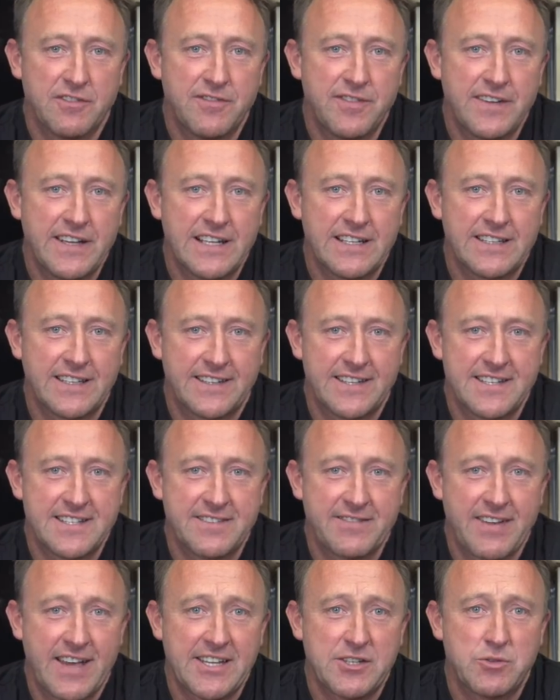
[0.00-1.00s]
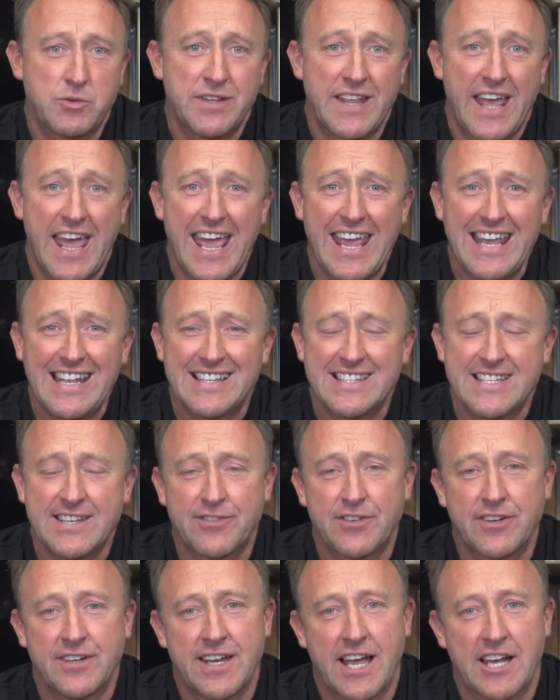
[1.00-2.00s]
field at this event with eight
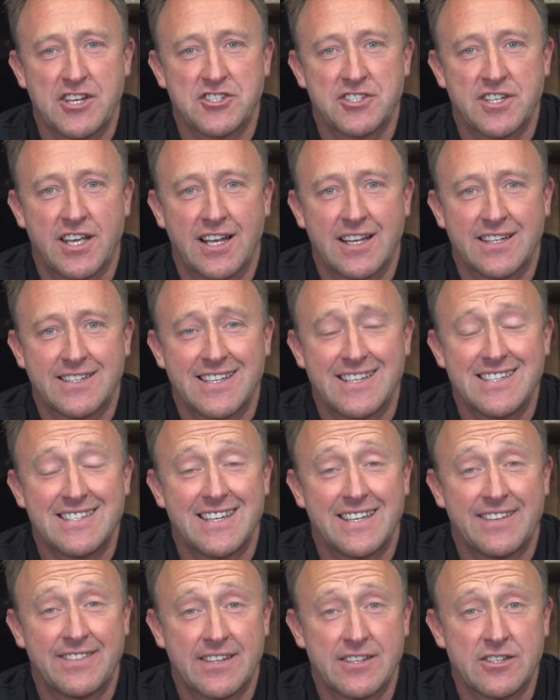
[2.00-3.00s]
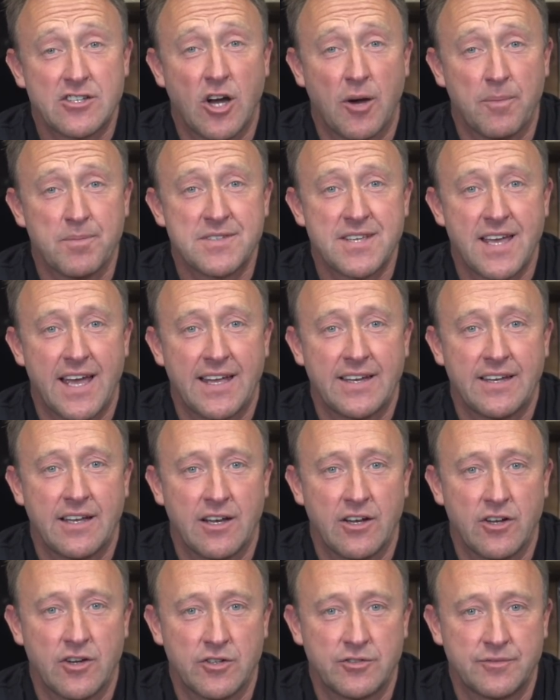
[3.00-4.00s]
different nationalities in the top 10
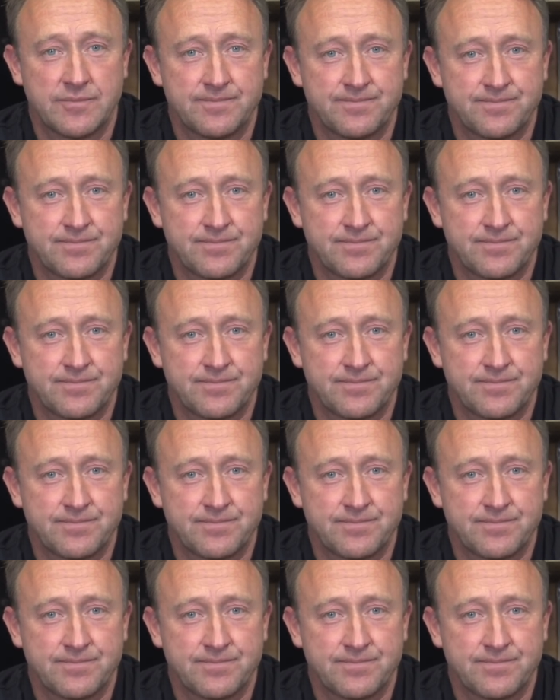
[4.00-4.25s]
alone.